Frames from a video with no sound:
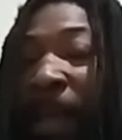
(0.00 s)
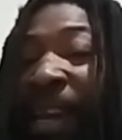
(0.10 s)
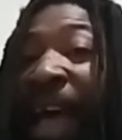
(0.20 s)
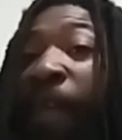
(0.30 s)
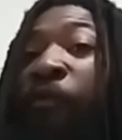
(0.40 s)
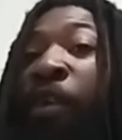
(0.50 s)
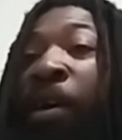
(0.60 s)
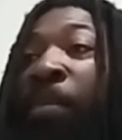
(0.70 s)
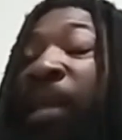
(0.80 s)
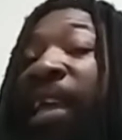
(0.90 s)
not
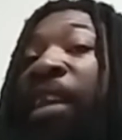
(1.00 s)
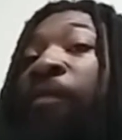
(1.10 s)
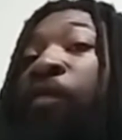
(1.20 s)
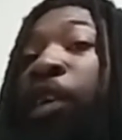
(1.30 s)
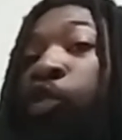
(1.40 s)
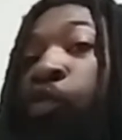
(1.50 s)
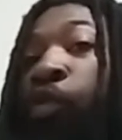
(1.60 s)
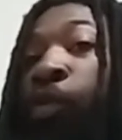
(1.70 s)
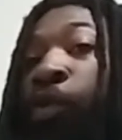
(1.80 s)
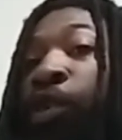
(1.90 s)
from the
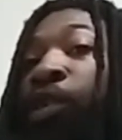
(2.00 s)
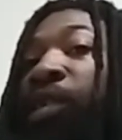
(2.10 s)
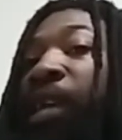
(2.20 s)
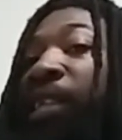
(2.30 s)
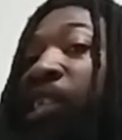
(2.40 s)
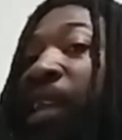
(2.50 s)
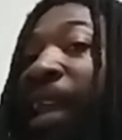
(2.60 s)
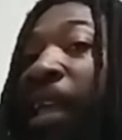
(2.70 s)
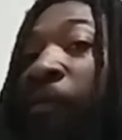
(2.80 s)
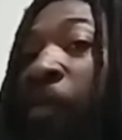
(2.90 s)
individual
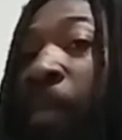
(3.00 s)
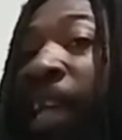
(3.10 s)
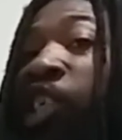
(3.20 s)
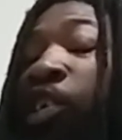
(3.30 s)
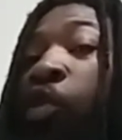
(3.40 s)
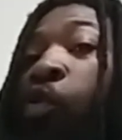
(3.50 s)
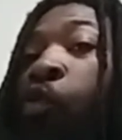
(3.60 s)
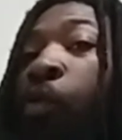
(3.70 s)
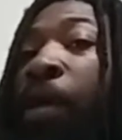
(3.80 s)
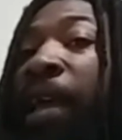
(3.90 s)
genetic information
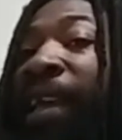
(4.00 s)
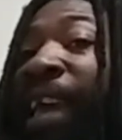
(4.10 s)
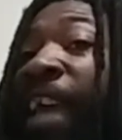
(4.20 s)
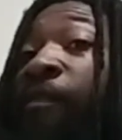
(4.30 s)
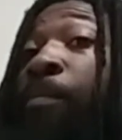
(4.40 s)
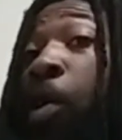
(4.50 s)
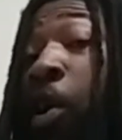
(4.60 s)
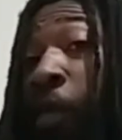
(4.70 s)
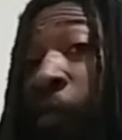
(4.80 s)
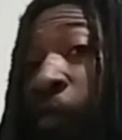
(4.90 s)
who gave
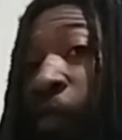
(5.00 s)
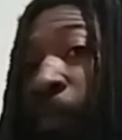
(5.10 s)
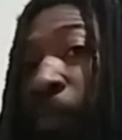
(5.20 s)
birth,